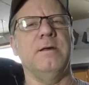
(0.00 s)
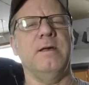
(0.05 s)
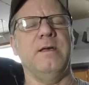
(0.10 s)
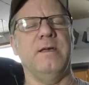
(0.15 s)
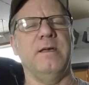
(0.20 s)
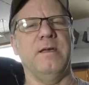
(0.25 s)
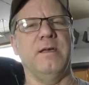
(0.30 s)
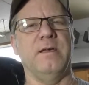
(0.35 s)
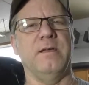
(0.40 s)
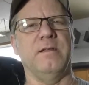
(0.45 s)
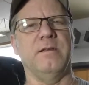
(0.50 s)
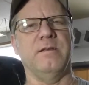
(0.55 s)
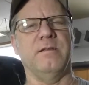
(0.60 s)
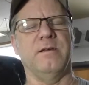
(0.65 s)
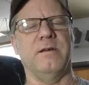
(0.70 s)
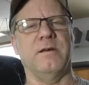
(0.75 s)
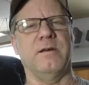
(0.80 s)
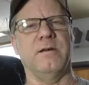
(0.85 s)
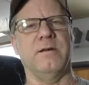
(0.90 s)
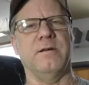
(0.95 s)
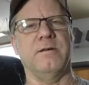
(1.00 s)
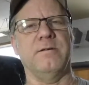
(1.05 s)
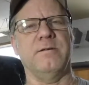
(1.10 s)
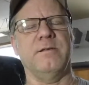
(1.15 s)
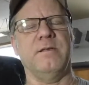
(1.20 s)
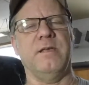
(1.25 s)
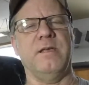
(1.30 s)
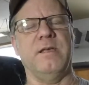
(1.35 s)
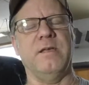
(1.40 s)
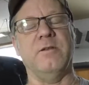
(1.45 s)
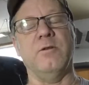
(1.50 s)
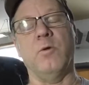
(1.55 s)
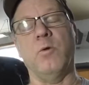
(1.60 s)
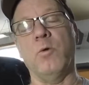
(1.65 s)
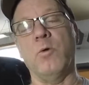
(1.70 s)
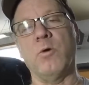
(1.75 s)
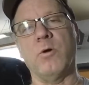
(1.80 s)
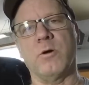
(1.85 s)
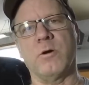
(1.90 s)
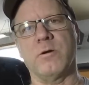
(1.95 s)
and
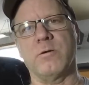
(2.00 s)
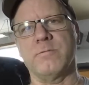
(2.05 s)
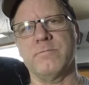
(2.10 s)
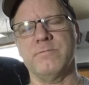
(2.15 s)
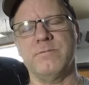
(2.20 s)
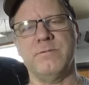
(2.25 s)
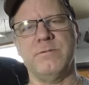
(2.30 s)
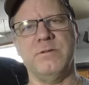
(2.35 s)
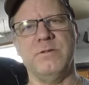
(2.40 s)
or